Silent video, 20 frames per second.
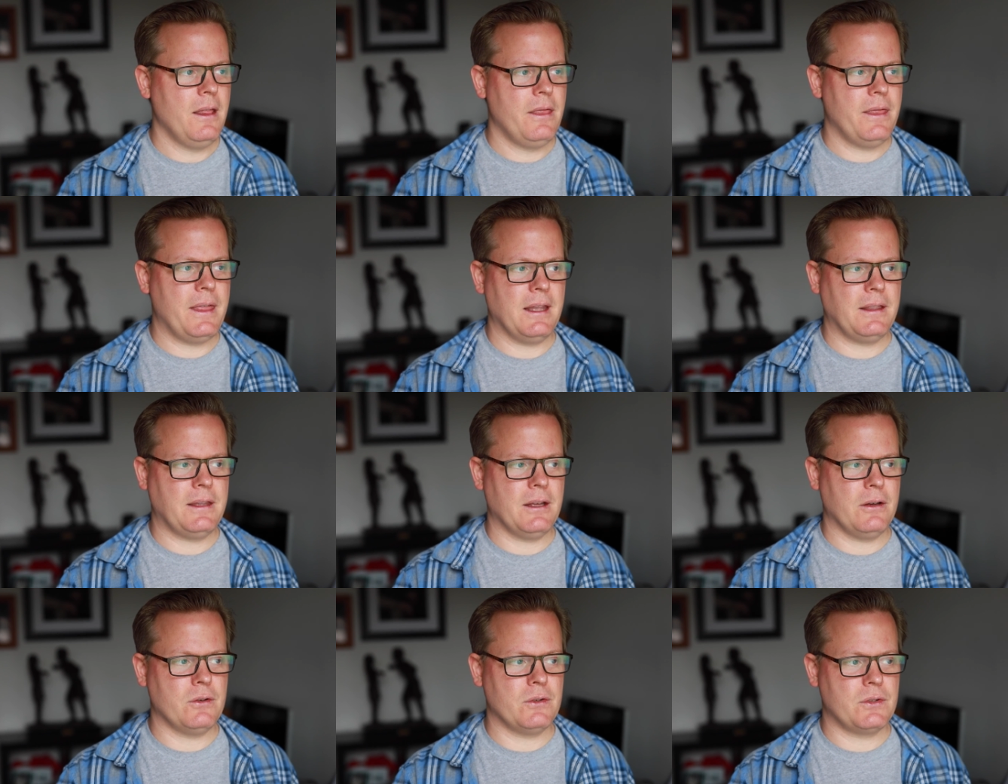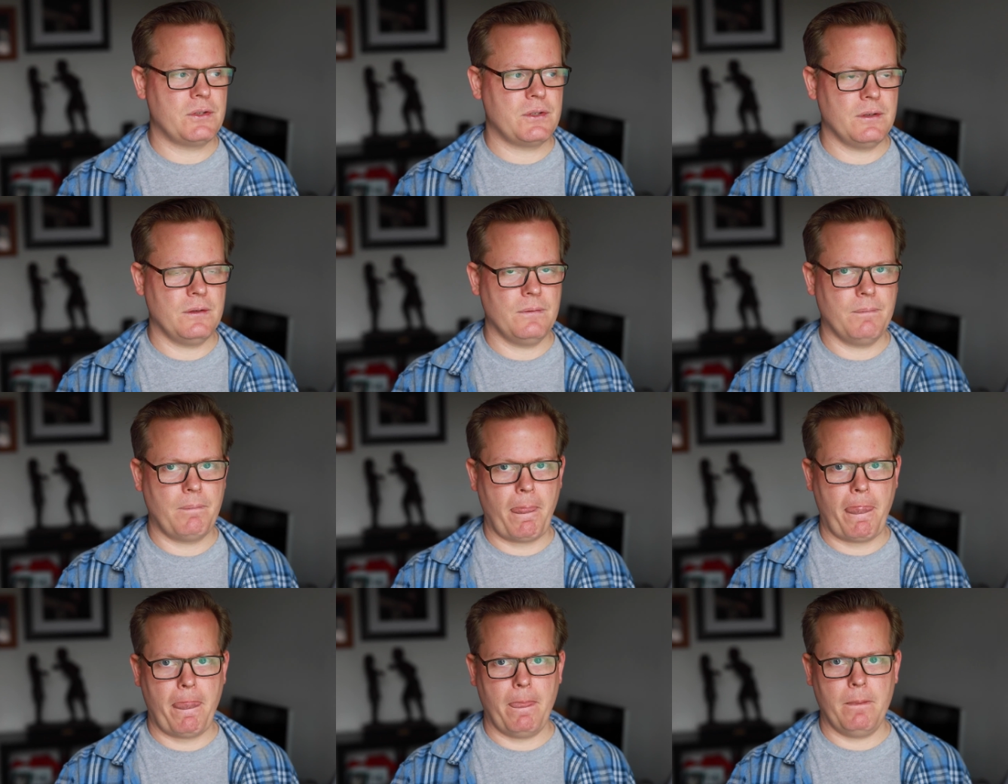That
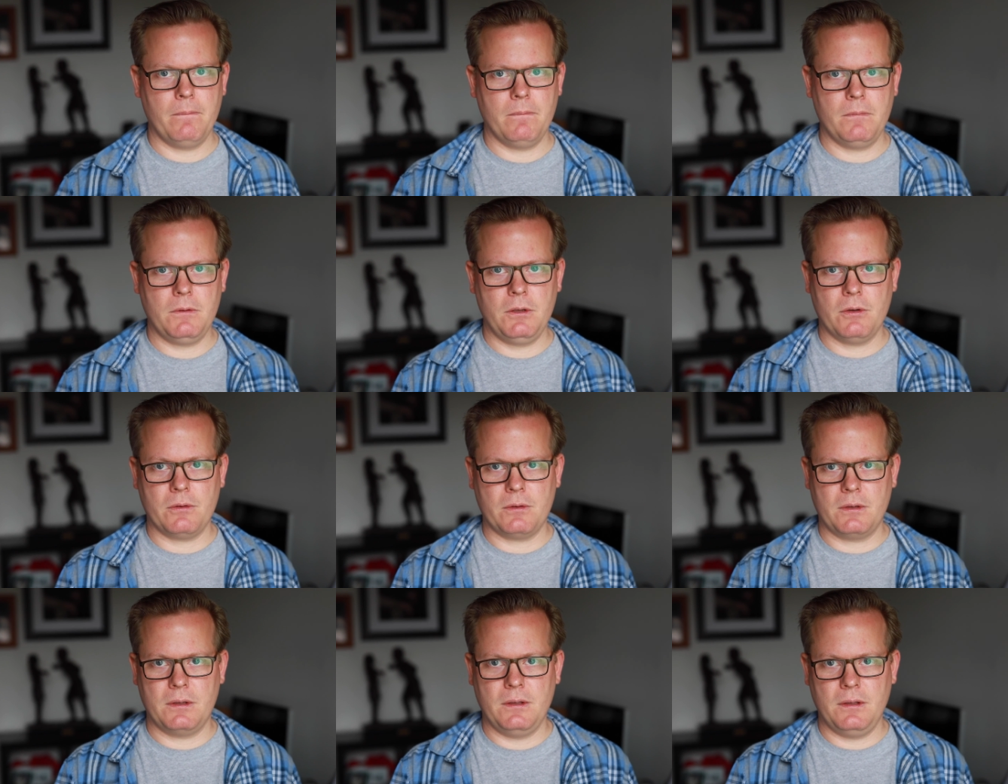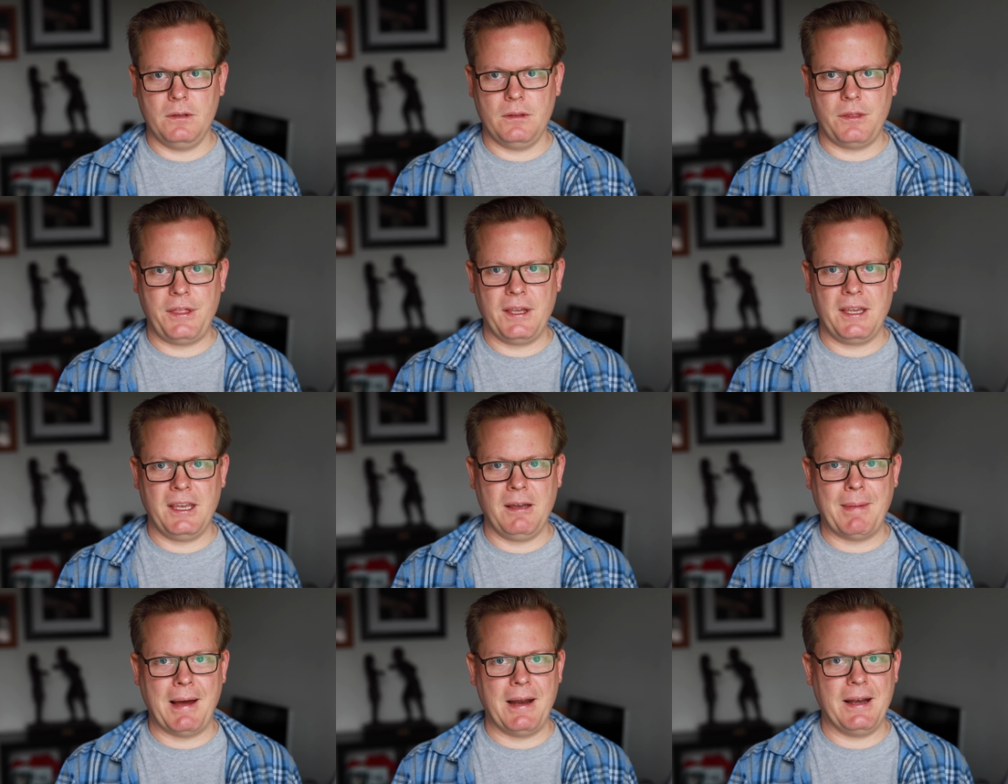you're
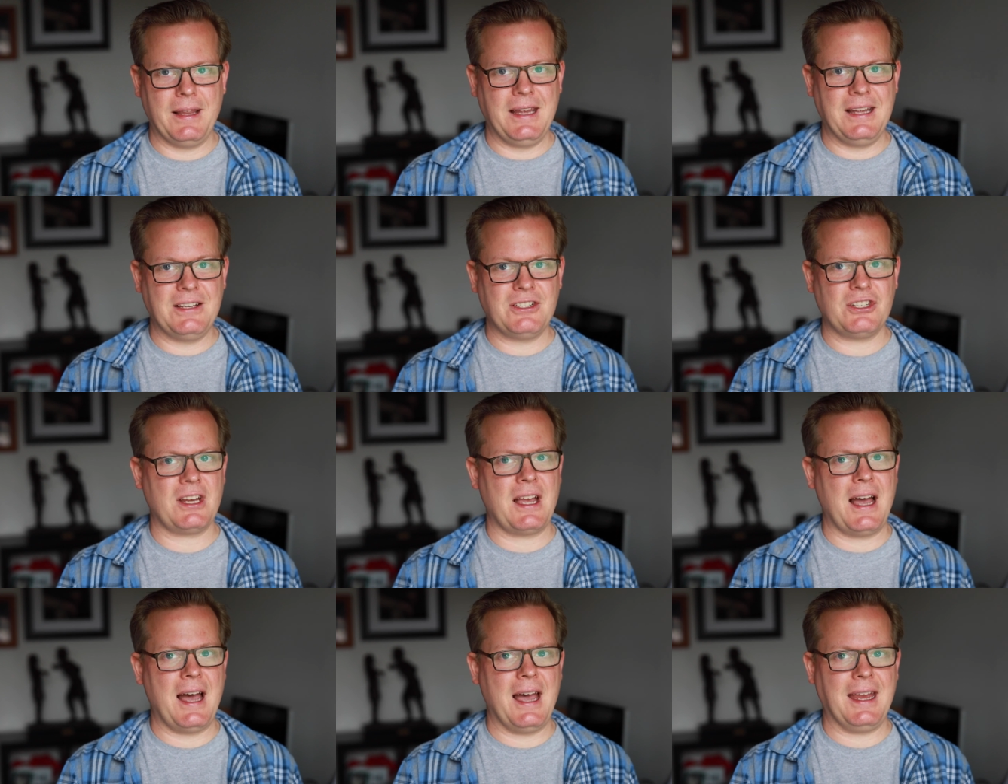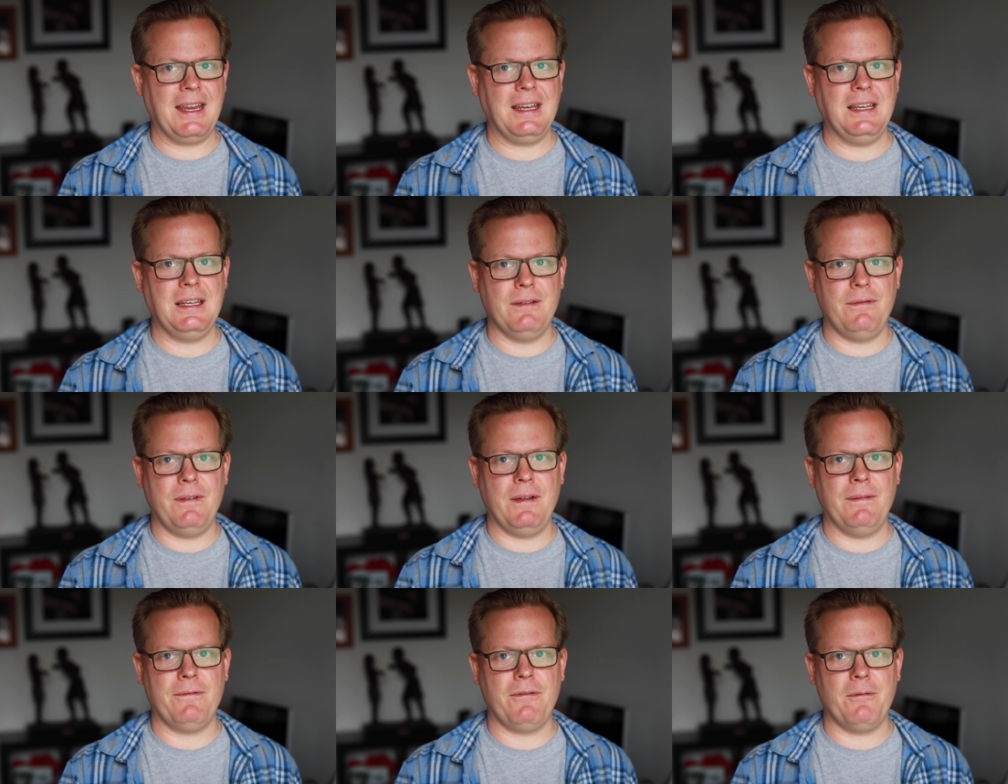thinking about each kind
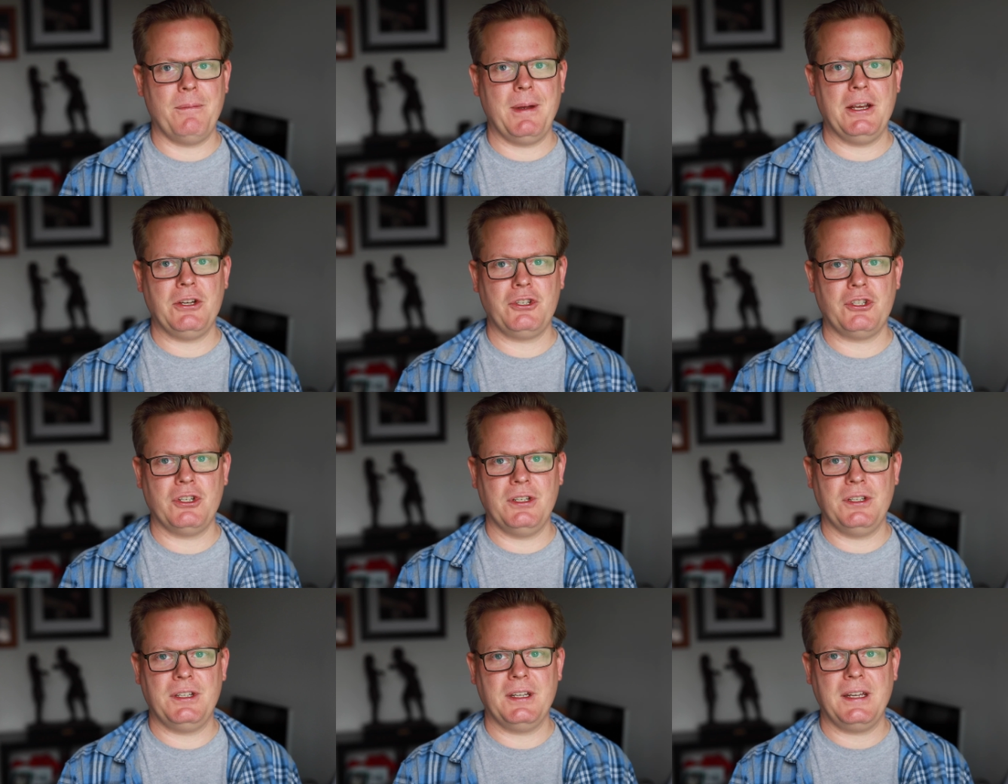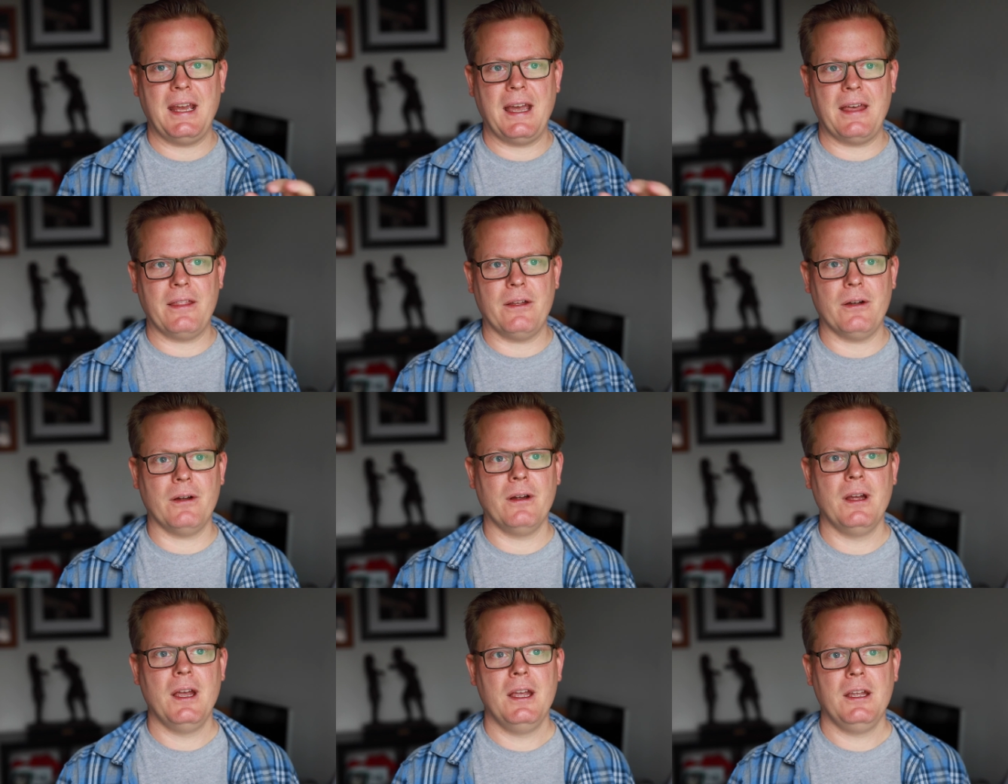of information
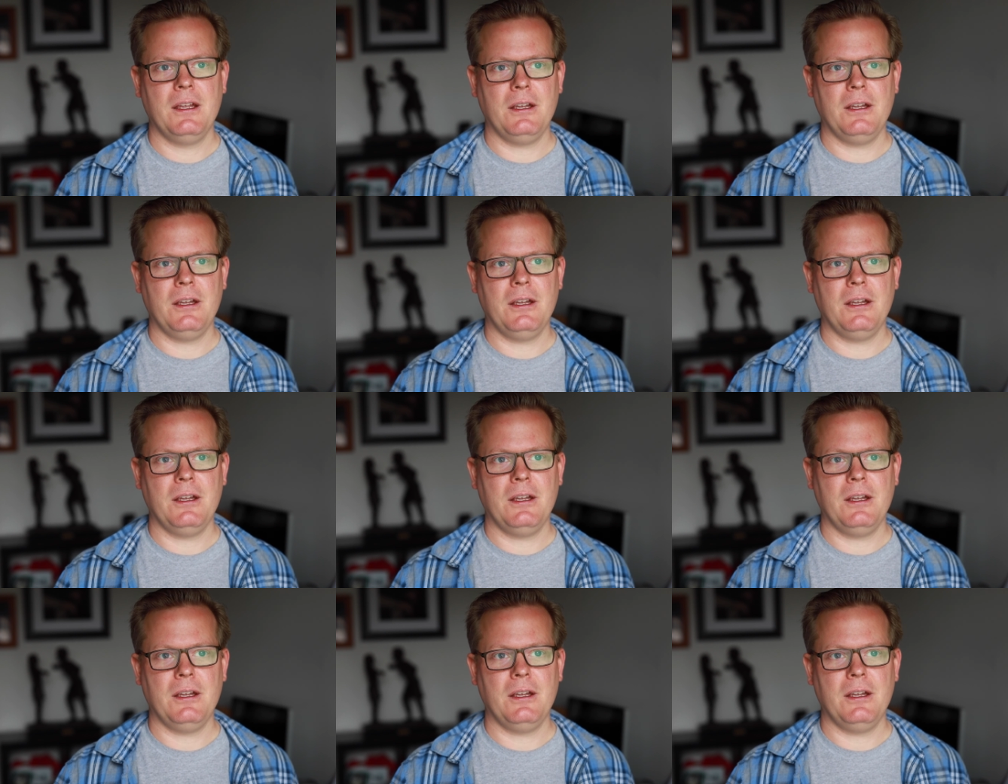together.